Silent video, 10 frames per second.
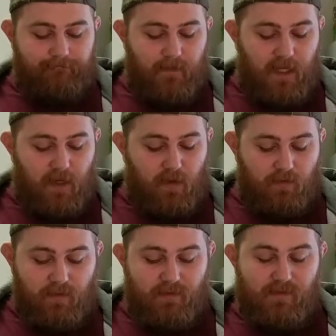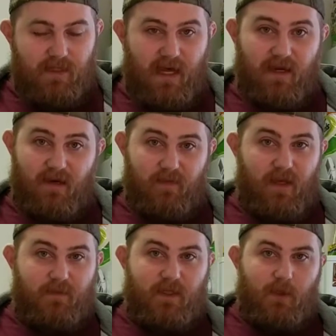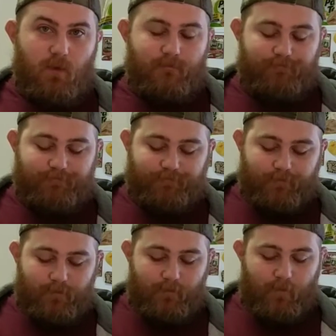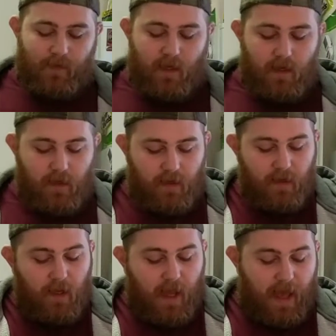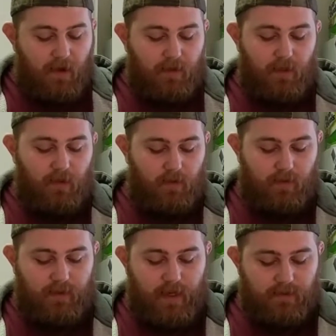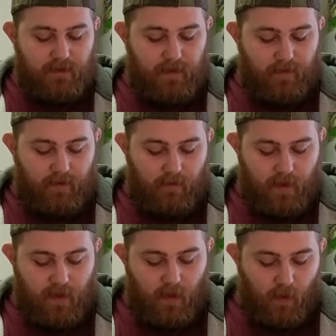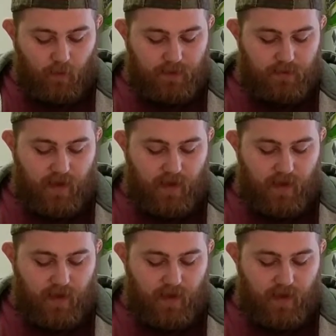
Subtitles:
you know, it's kind of going to be up to you. Out here on the outside, by the way, we do